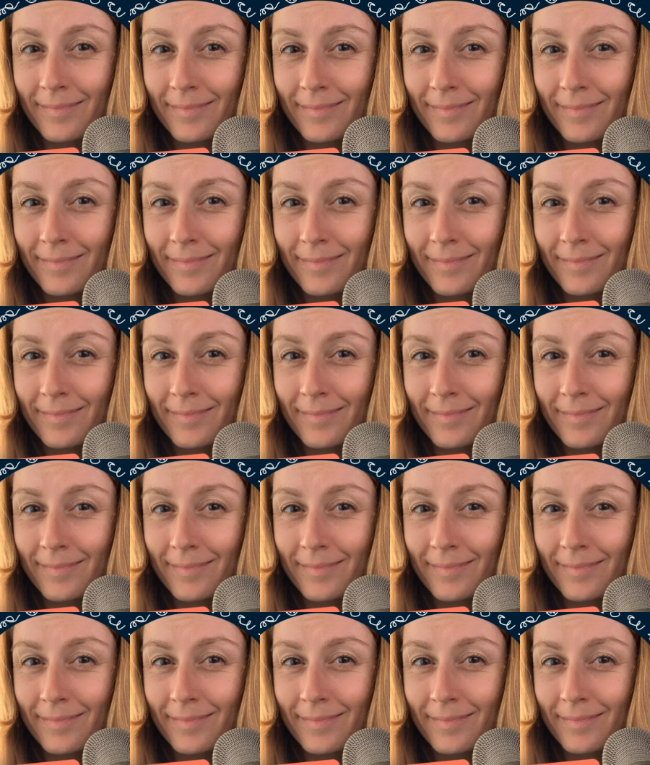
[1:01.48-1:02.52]

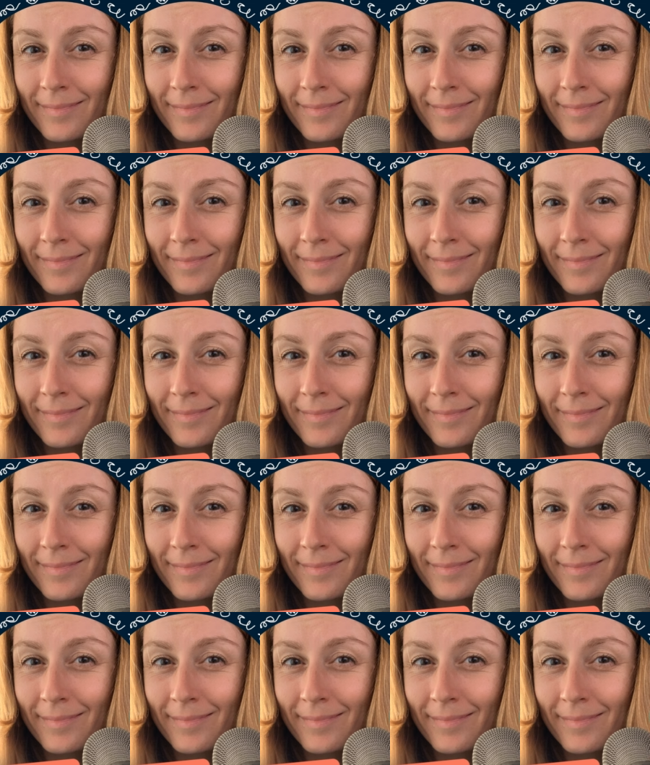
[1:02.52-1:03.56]

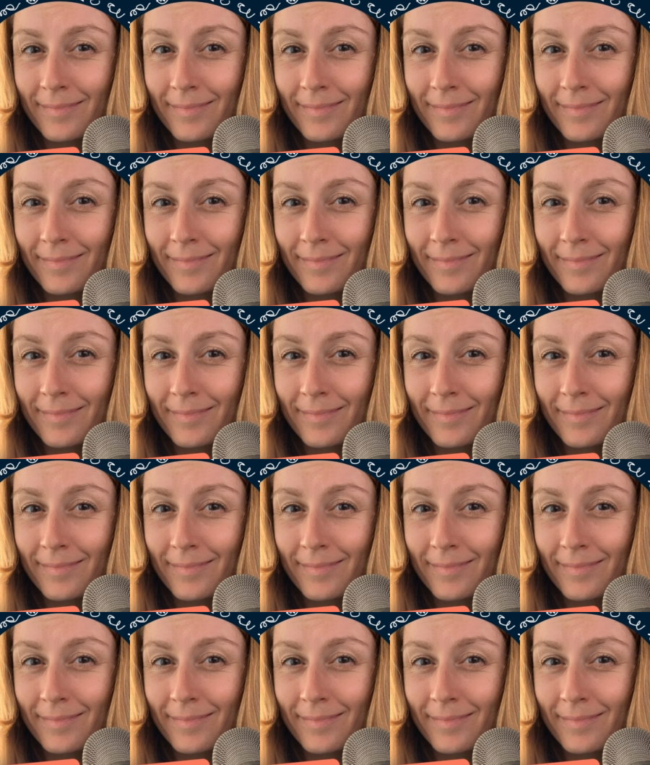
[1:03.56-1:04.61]

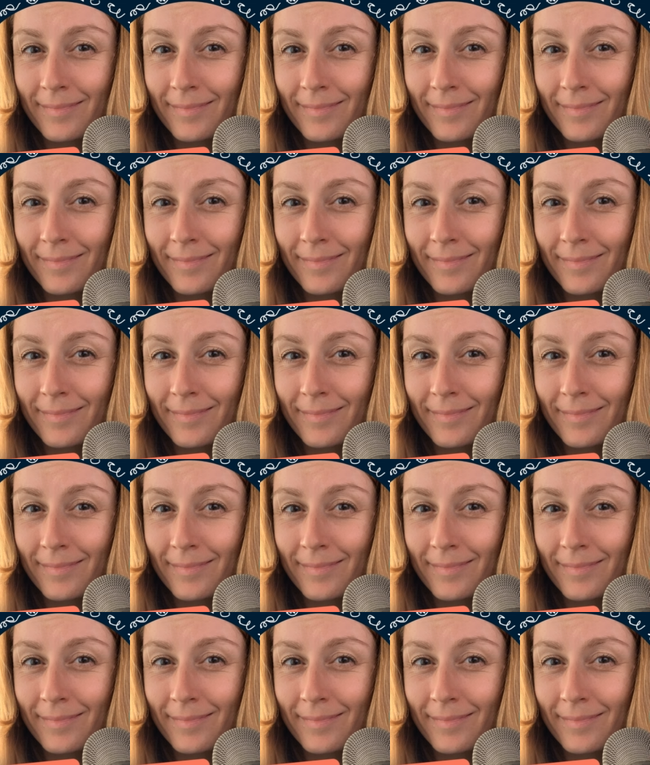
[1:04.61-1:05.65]

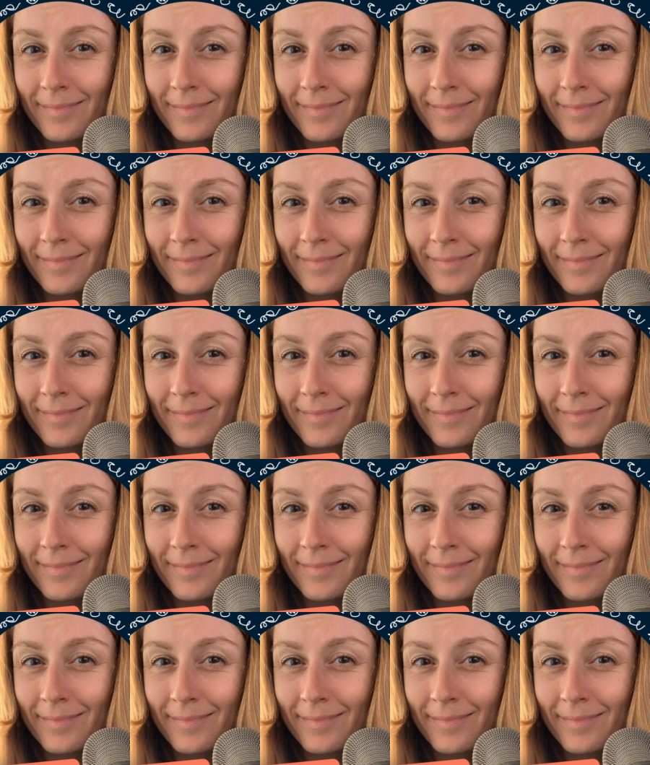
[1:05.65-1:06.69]

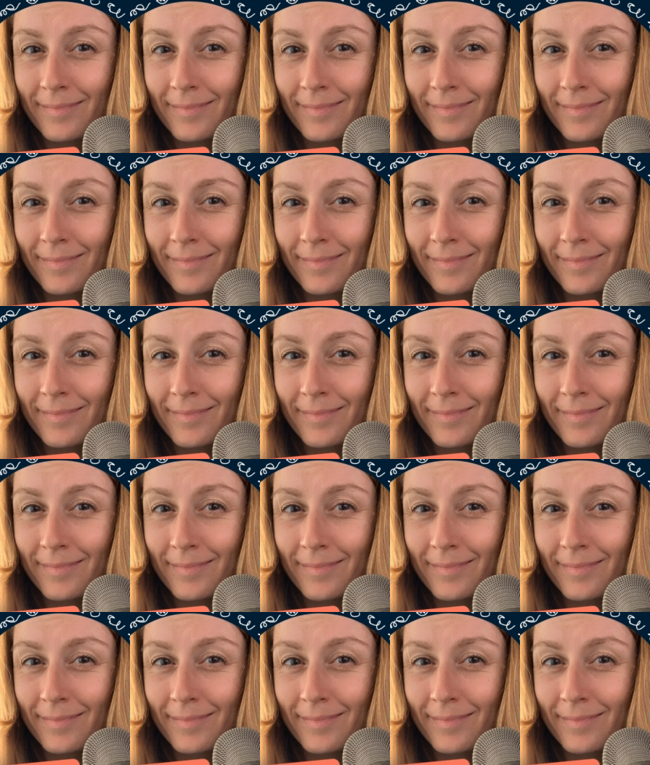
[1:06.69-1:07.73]

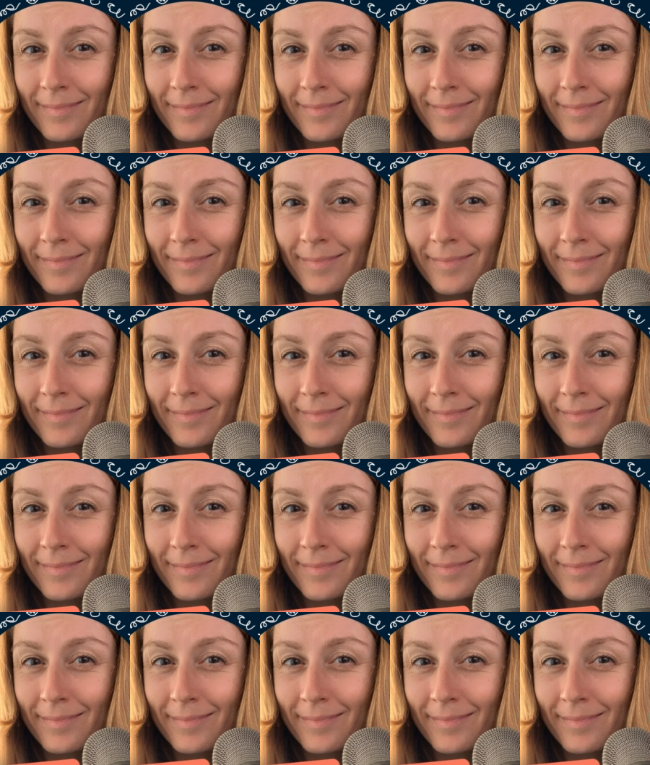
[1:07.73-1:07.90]
The face doesn't move, so there is nothing to read.